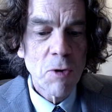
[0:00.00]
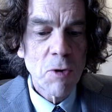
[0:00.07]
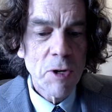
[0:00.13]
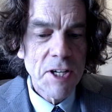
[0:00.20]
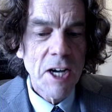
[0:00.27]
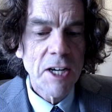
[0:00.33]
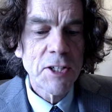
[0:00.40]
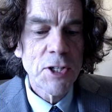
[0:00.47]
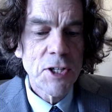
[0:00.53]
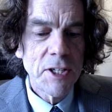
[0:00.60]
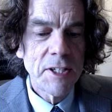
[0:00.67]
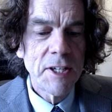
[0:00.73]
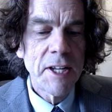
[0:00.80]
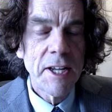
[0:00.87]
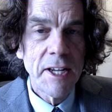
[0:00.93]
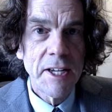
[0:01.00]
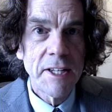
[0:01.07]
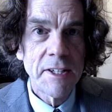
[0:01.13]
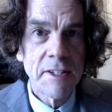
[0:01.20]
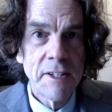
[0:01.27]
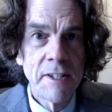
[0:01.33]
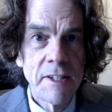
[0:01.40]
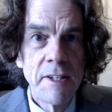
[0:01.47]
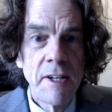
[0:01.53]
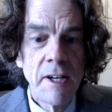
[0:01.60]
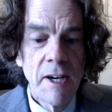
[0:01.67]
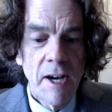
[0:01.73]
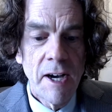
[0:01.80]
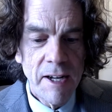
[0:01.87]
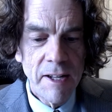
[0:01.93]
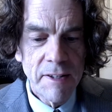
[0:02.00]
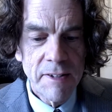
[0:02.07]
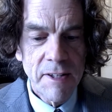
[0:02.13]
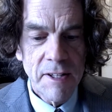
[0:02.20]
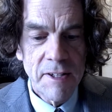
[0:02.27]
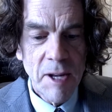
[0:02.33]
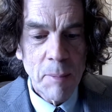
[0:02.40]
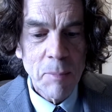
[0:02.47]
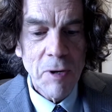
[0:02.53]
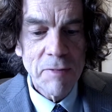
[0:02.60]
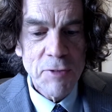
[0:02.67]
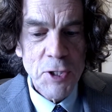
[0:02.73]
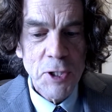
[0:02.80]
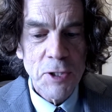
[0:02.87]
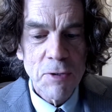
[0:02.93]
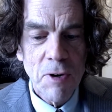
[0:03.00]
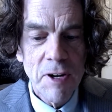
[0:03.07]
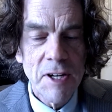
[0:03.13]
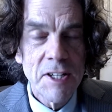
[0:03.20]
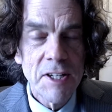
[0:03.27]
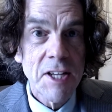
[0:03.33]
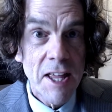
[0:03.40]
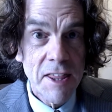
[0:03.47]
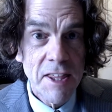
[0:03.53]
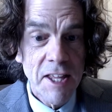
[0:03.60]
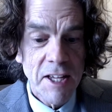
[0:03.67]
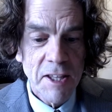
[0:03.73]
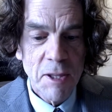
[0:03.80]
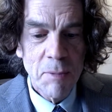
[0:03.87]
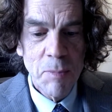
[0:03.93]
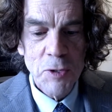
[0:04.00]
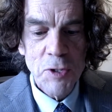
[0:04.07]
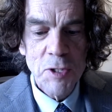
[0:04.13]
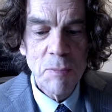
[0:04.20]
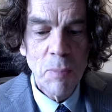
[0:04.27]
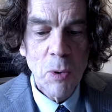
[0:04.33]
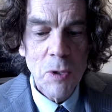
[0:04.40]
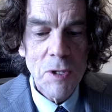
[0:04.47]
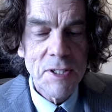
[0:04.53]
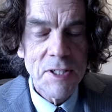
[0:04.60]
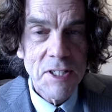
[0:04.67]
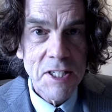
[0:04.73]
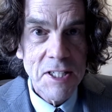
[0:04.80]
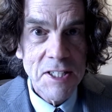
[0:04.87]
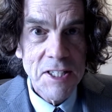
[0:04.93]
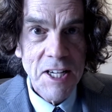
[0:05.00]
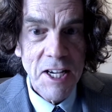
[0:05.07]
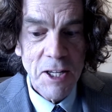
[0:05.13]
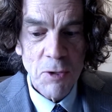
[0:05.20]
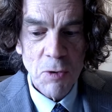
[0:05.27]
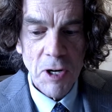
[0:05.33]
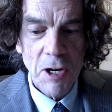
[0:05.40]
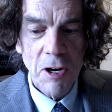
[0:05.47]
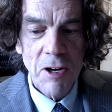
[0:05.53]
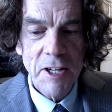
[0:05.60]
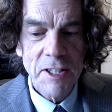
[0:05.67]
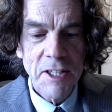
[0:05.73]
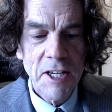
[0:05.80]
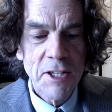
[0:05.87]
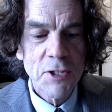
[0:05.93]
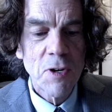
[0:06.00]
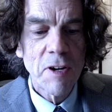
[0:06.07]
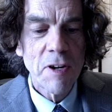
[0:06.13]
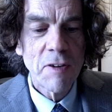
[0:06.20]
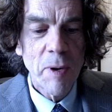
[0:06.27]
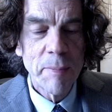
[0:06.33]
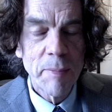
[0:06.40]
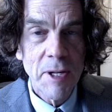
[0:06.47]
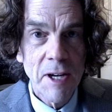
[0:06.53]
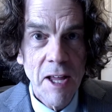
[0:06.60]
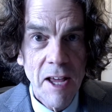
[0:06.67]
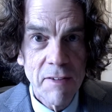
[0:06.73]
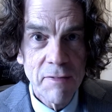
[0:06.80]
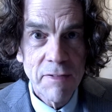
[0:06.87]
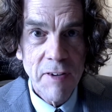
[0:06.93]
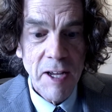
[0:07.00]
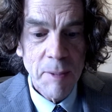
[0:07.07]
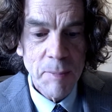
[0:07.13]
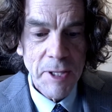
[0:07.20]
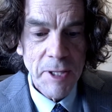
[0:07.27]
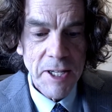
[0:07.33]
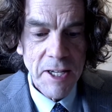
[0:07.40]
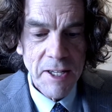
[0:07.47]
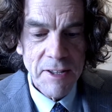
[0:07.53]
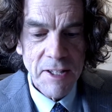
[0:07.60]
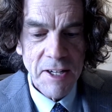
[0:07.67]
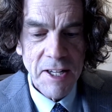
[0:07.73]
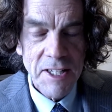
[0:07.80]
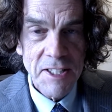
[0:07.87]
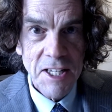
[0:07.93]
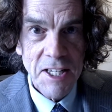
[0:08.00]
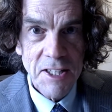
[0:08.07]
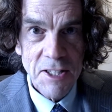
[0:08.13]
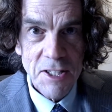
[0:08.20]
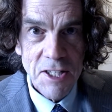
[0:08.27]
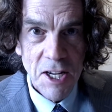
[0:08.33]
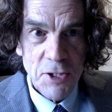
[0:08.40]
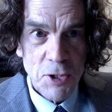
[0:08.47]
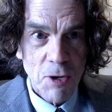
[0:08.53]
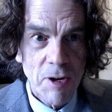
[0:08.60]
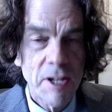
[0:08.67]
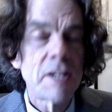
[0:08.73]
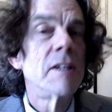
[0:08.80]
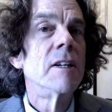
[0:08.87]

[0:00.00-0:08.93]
reduction in the number of children is, I think, the most important detail regarding the history of women and family in the 19th century.